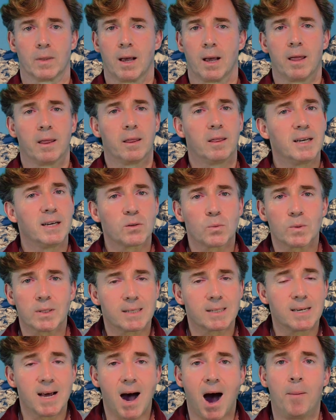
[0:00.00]
This was
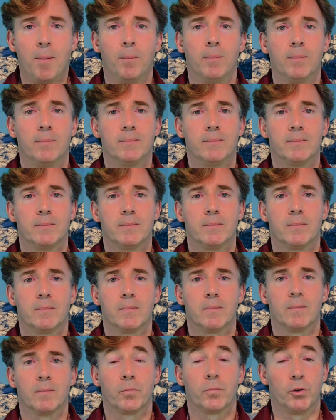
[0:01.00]
dumb.
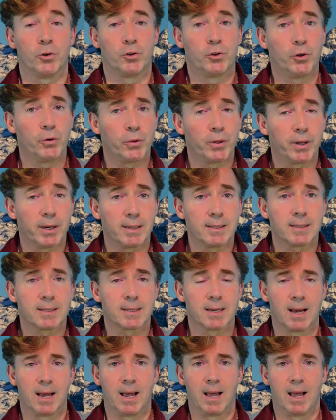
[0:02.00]
The truth is,
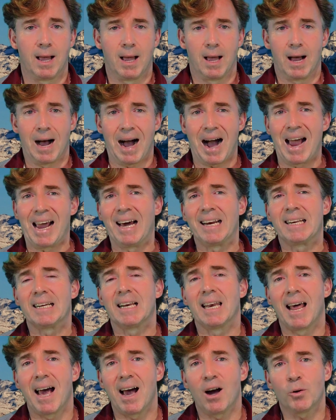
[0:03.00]
I had
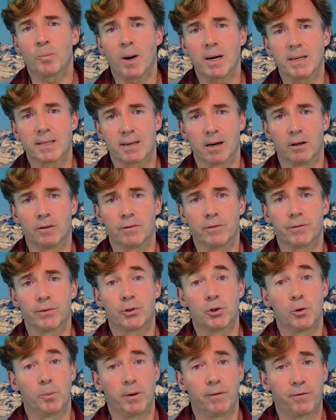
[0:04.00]
allowed myself
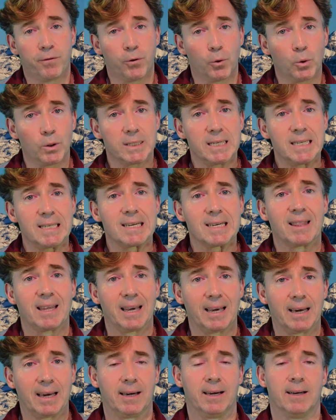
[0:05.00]
to be fooled into
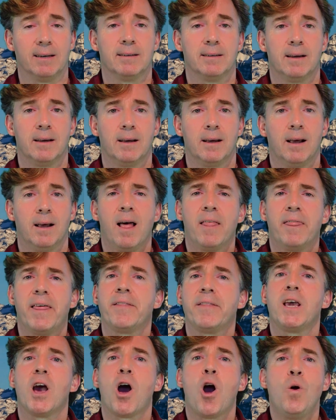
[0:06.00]
thinking that
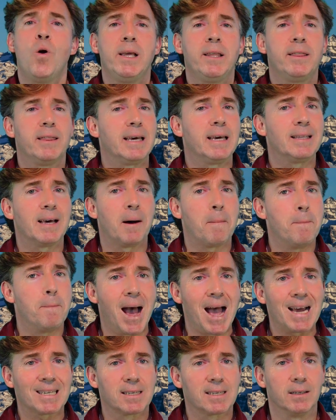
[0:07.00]
the only thing that
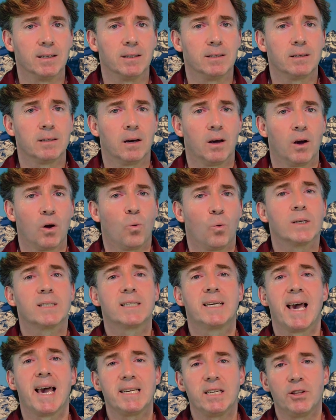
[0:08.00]
mattered was
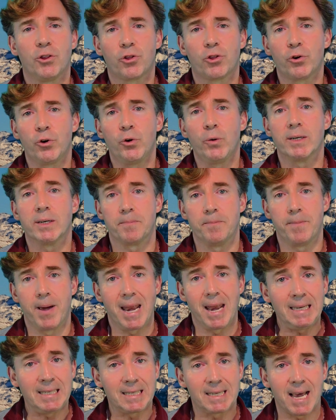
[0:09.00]
getting through as
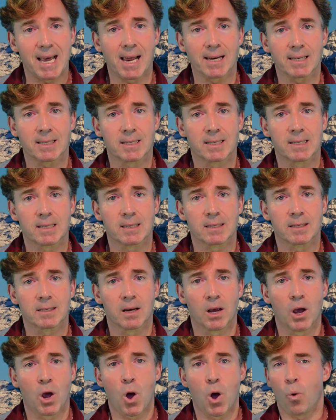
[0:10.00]
many sets
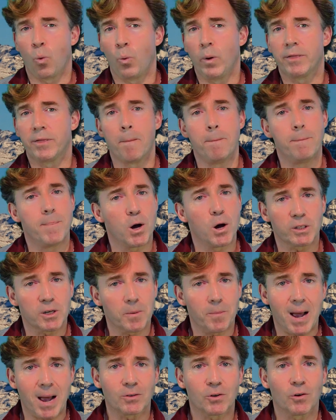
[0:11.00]
with the most
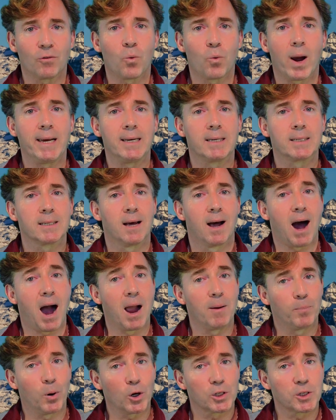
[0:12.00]
amount of weight I
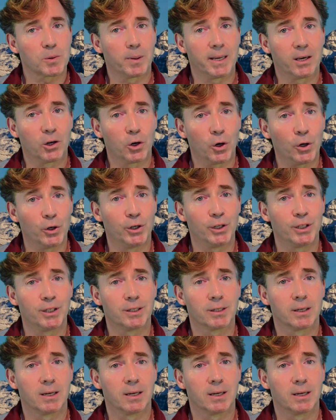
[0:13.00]
possibly could,